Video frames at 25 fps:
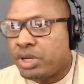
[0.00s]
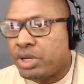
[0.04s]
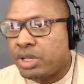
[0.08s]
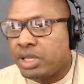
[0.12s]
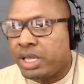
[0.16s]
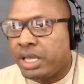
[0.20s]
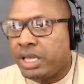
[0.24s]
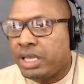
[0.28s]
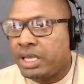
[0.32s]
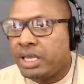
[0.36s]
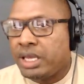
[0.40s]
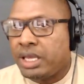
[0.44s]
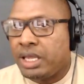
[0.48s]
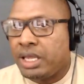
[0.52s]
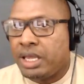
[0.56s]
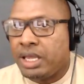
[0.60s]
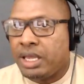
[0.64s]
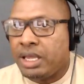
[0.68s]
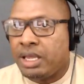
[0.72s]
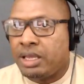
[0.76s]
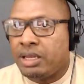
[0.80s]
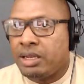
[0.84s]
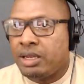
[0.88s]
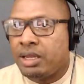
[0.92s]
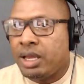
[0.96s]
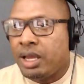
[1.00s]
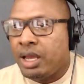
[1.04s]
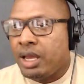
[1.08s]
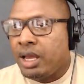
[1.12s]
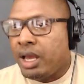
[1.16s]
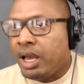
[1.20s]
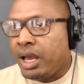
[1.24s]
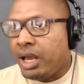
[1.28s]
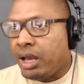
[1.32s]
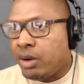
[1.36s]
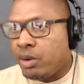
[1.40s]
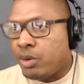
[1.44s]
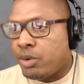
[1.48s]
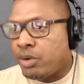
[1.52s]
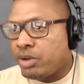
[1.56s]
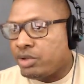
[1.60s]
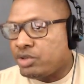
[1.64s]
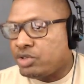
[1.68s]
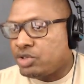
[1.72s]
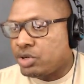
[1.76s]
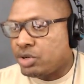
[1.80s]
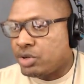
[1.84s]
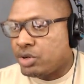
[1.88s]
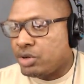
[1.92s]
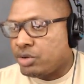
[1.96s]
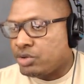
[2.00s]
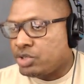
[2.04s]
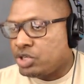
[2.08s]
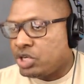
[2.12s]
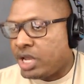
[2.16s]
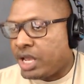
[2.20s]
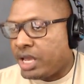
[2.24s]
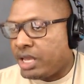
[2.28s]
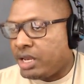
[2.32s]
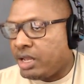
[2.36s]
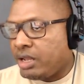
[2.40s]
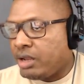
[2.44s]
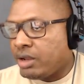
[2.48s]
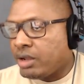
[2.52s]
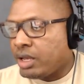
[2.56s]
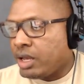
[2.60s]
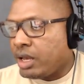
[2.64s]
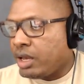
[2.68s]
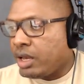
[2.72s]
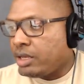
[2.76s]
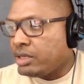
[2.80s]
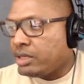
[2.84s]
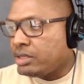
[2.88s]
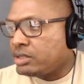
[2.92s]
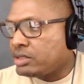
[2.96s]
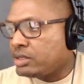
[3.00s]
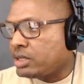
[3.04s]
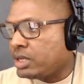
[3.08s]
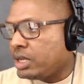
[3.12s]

a link in our internal chat here, guys.